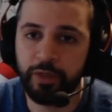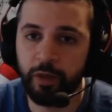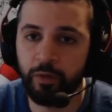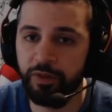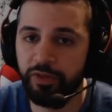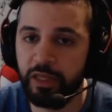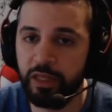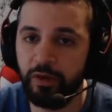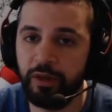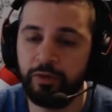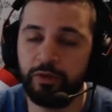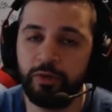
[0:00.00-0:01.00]
The only thing you
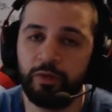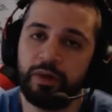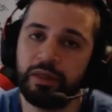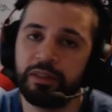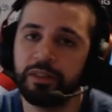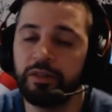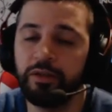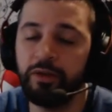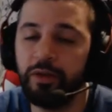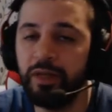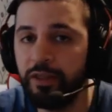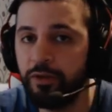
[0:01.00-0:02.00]
need to do is
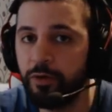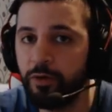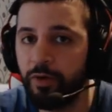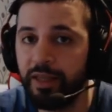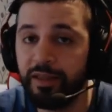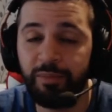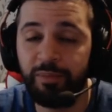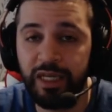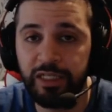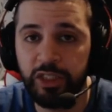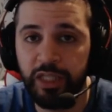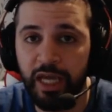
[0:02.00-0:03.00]
you need to create a
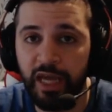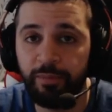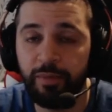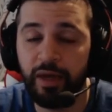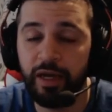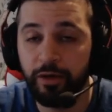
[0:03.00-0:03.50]
page type,